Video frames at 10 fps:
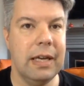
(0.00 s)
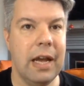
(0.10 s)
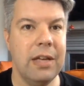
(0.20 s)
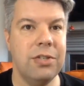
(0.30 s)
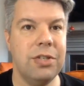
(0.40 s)

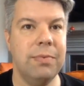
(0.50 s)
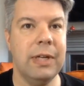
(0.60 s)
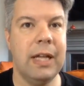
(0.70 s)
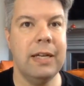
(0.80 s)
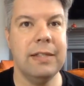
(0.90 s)
And she
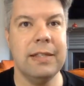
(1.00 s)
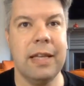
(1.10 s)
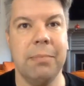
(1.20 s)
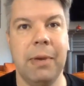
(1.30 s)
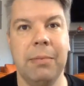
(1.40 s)
realizes
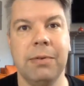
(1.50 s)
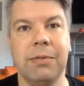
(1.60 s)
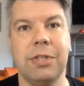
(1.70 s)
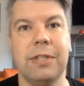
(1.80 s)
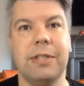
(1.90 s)
that maybe
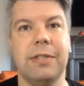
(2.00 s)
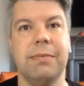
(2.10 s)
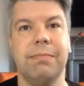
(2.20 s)
it's just,